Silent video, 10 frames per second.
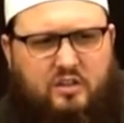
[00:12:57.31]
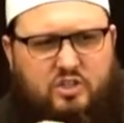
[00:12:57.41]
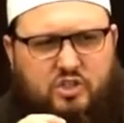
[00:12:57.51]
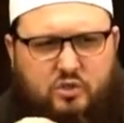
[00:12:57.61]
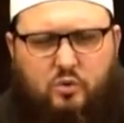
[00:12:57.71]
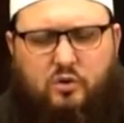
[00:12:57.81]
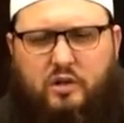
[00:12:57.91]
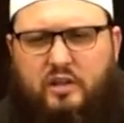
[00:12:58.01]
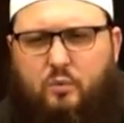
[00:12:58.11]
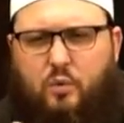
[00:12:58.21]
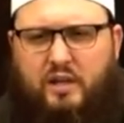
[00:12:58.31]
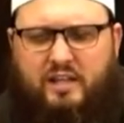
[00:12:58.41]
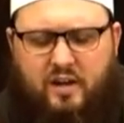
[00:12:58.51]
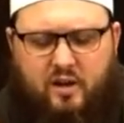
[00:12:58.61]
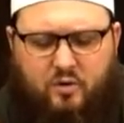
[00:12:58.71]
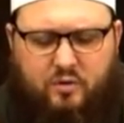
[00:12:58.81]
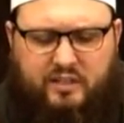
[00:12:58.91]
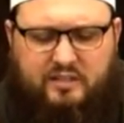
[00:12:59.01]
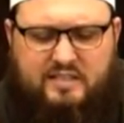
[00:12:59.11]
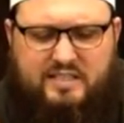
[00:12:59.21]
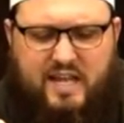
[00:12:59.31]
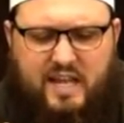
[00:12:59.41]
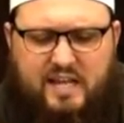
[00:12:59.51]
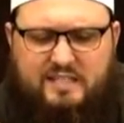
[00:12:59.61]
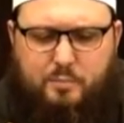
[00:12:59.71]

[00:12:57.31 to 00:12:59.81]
sure that what they are going to say is